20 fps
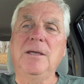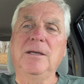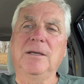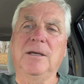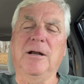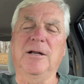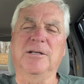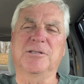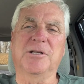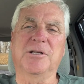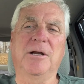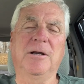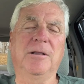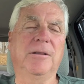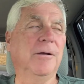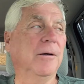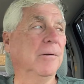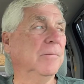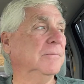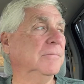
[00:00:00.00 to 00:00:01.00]
Got excited
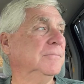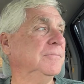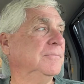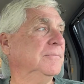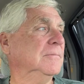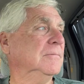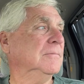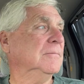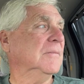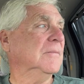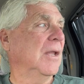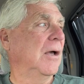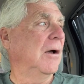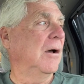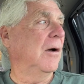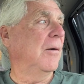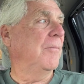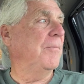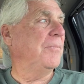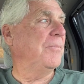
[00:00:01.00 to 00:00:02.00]
there.
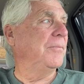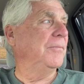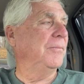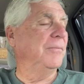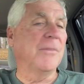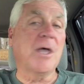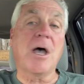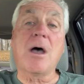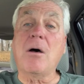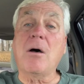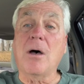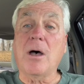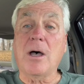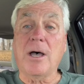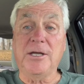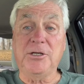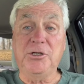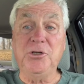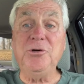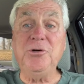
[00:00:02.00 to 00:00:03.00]
Um, now,
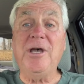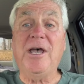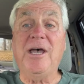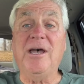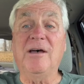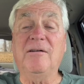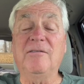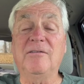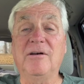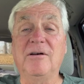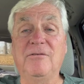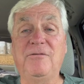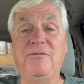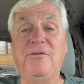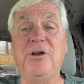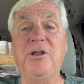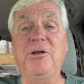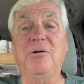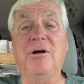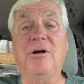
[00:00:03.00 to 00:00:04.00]
I do have a
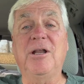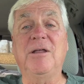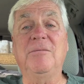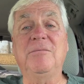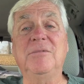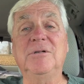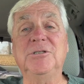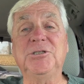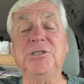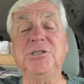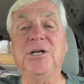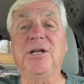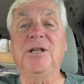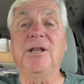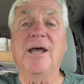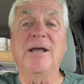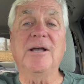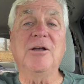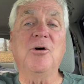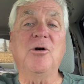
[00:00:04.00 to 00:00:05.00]
video editing machine
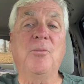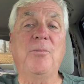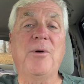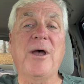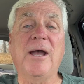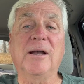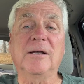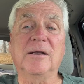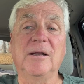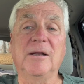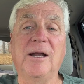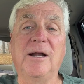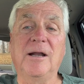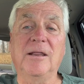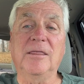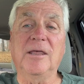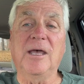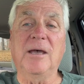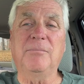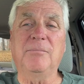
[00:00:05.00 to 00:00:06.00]
and I can go back and
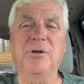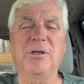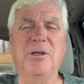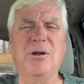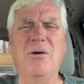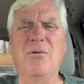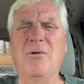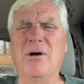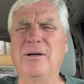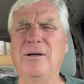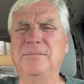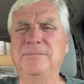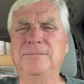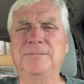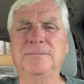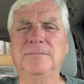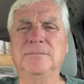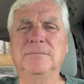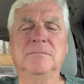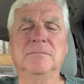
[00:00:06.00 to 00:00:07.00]
edit that, but you know what?
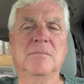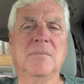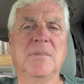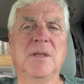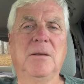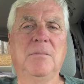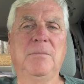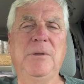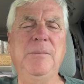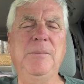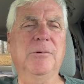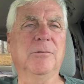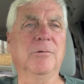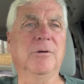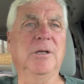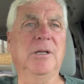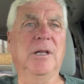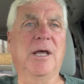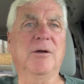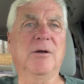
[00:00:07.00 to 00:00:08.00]
People
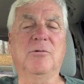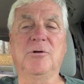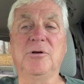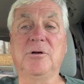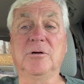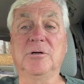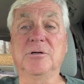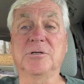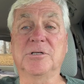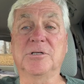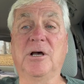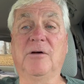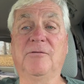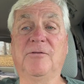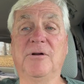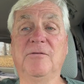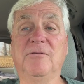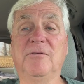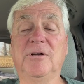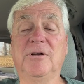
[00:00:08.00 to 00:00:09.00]
really like when you're yourself
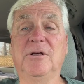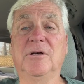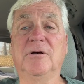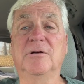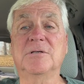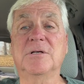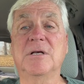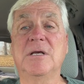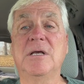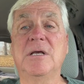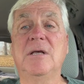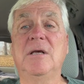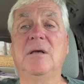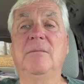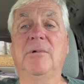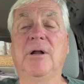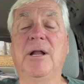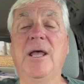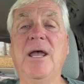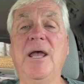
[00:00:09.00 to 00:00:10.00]
on videos.
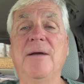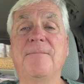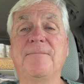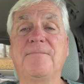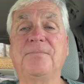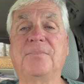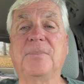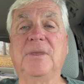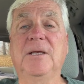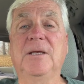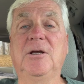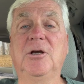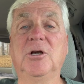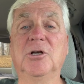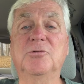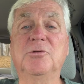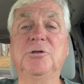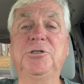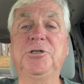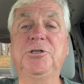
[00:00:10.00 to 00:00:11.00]
But hey,
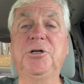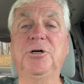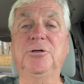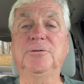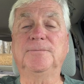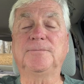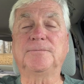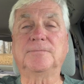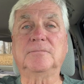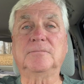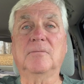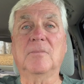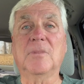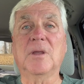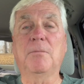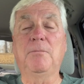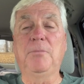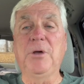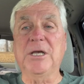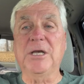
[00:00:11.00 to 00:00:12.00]
here's what you do.
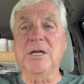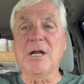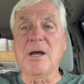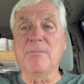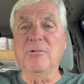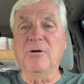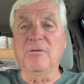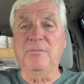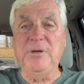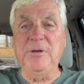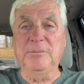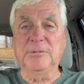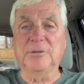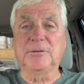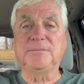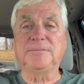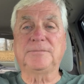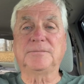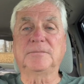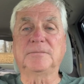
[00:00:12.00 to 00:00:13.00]
Pick a number of
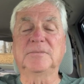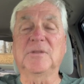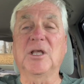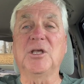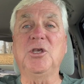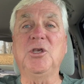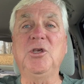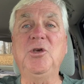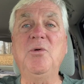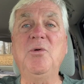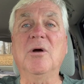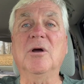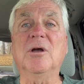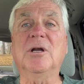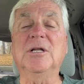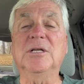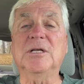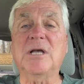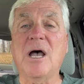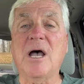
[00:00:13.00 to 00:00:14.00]
people that you are
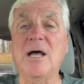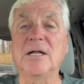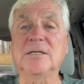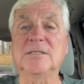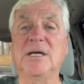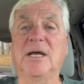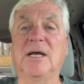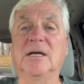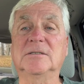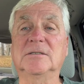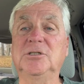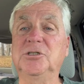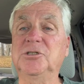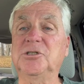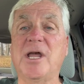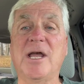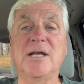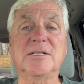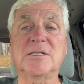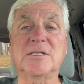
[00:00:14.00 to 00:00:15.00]
going to contact,
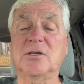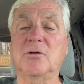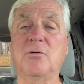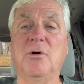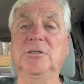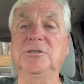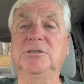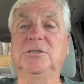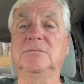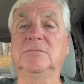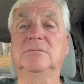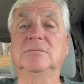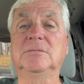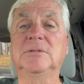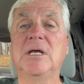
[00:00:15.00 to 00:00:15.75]
just ask the question.